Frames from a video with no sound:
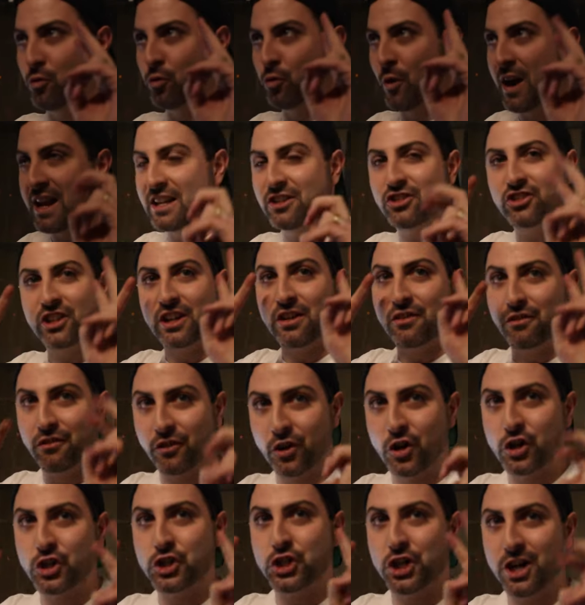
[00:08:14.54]
racing
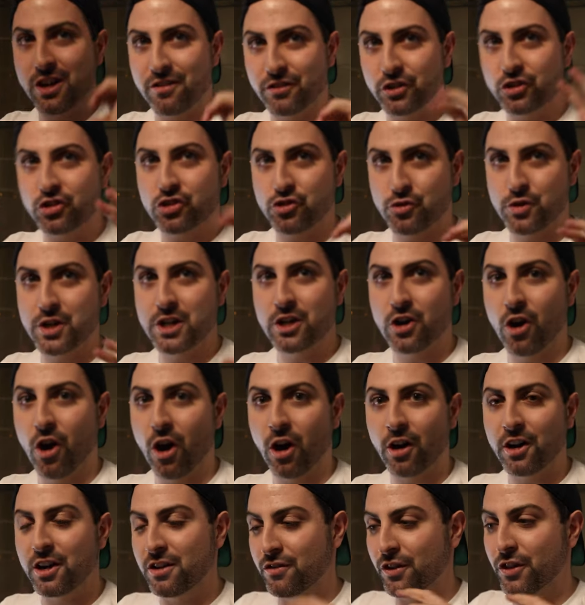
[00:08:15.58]
version of a street
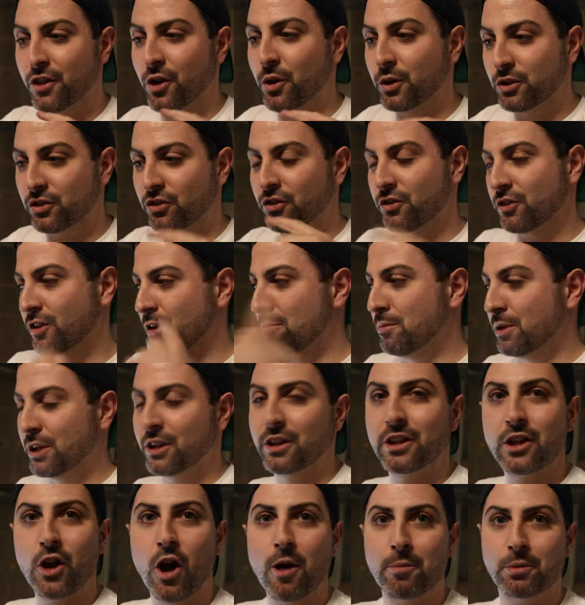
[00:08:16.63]
car, even though it's
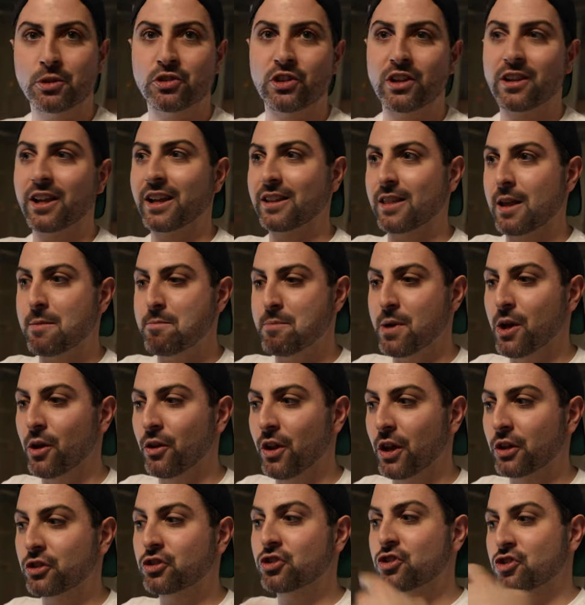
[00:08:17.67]
completely the opposite. Like they
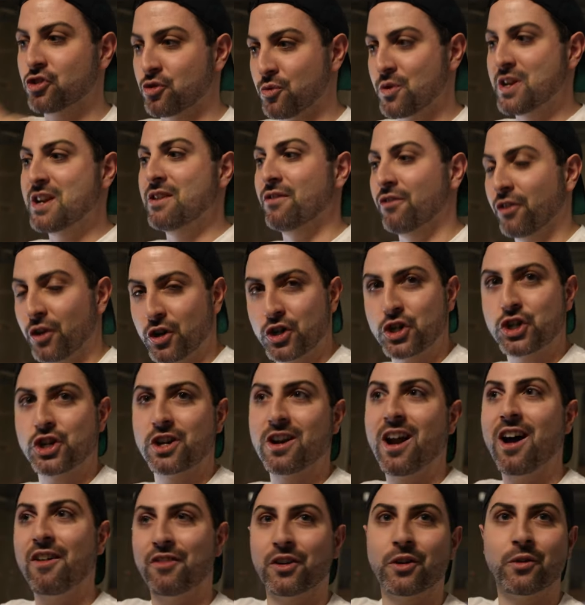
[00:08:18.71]
built a street
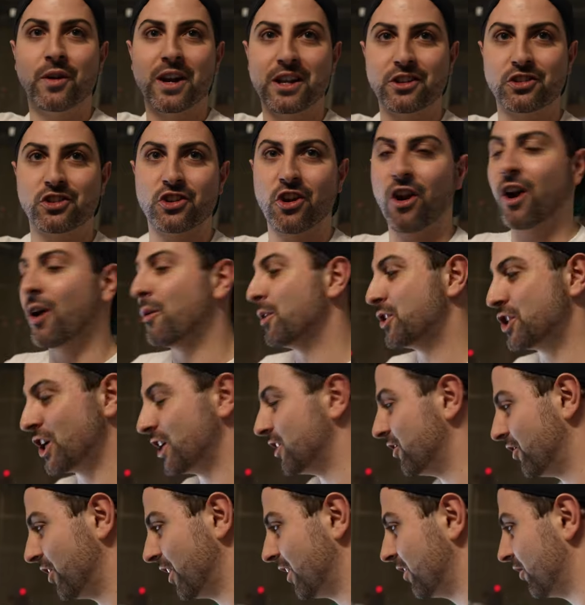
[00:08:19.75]
version of a race car, which I
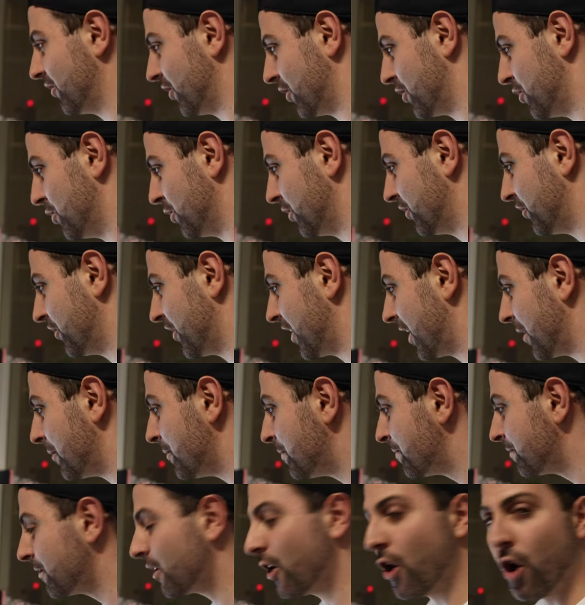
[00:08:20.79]
just think is the coolest thing.
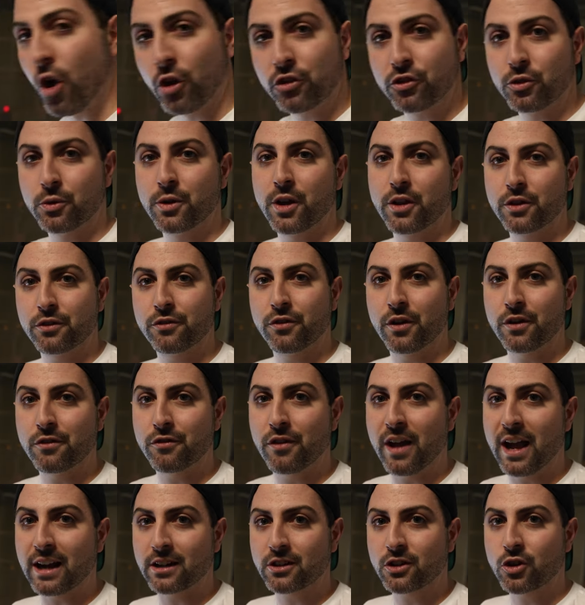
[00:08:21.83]
Also, another fun
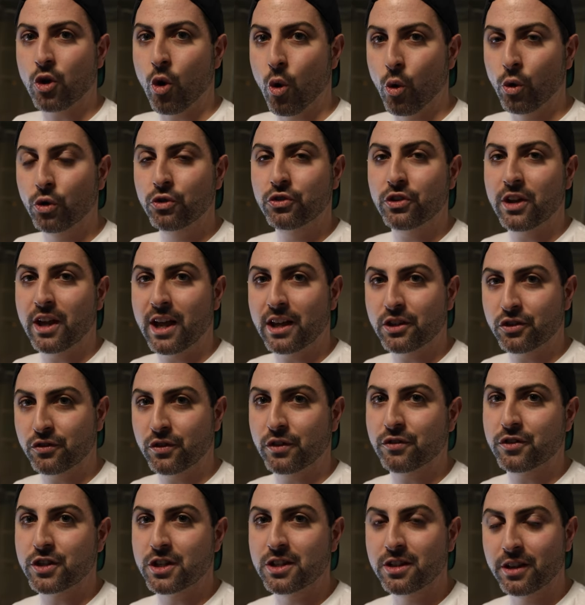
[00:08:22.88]
fact, Cole's
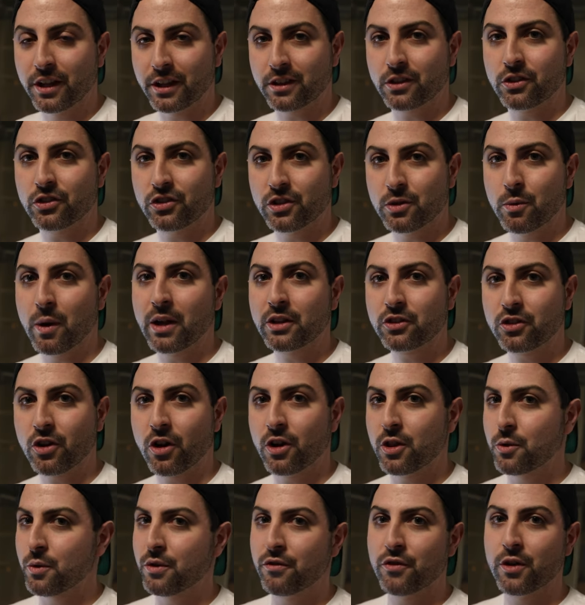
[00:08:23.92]
S15, like the C West
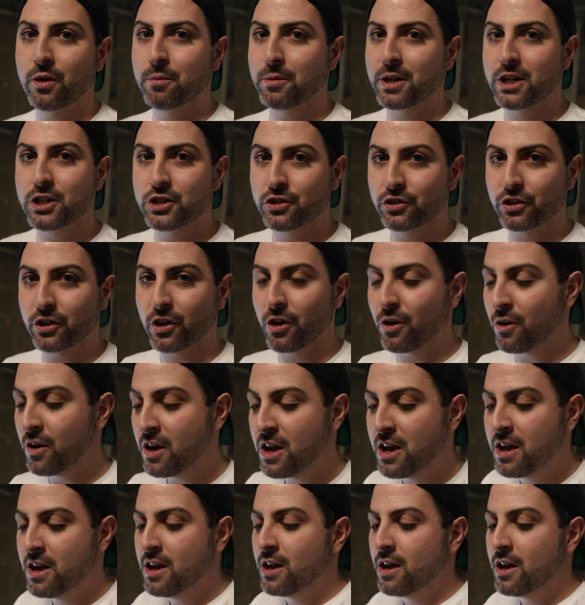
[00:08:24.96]
car that we filmed ages ago,